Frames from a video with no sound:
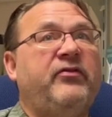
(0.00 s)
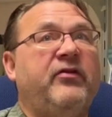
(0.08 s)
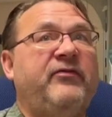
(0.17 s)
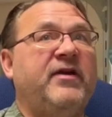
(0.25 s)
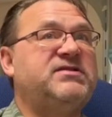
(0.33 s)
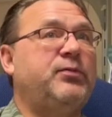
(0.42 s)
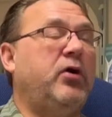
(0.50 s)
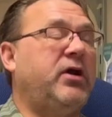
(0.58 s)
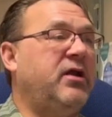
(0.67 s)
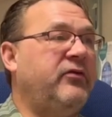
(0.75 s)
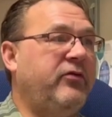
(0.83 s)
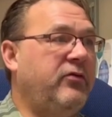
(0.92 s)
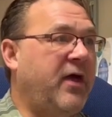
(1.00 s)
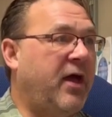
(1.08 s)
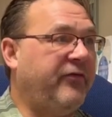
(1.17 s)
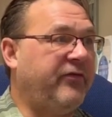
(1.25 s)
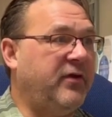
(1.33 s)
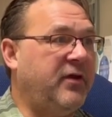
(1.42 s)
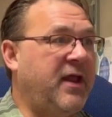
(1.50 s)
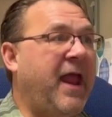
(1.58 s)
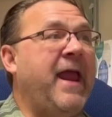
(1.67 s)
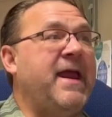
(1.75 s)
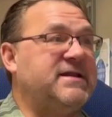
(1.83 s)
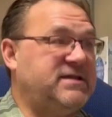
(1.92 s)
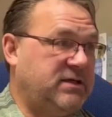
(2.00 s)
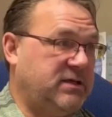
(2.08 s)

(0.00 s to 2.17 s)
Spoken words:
Facebook in 2008.